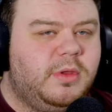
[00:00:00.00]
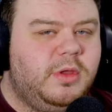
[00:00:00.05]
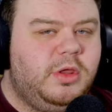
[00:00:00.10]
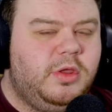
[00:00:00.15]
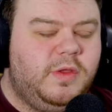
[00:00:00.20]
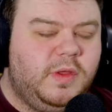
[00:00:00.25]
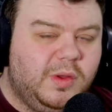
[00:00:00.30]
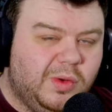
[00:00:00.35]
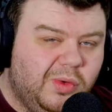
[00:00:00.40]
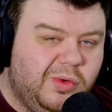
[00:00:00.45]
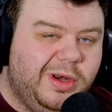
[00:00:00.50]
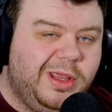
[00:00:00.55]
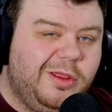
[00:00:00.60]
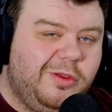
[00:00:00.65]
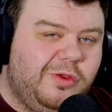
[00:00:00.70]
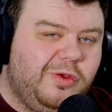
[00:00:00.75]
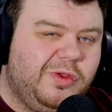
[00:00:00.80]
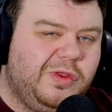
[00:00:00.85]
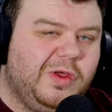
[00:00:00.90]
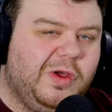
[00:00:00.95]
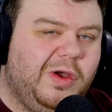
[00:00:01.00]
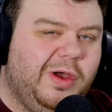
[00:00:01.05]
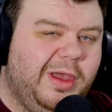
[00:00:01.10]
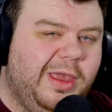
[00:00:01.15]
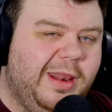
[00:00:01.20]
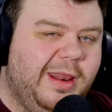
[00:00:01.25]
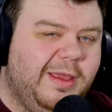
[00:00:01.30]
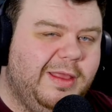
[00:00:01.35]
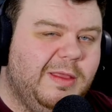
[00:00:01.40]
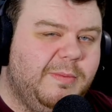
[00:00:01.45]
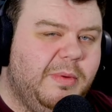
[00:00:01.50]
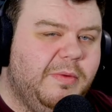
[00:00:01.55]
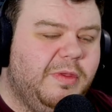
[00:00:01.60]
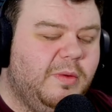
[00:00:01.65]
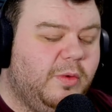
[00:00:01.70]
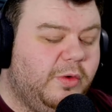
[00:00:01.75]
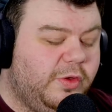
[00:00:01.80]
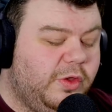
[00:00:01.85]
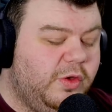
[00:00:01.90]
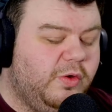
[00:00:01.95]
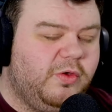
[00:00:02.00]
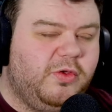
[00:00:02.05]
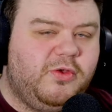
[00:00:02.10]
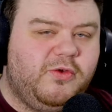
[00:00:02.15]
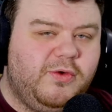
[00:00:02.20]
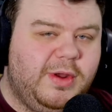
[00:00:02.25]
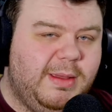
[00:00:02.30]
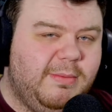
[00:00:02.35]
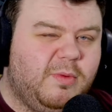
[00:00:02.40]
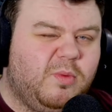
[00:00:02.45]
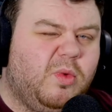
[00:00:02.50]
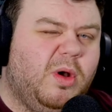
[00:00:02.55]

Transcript: the audience you're targeting are the people that are watching your streams.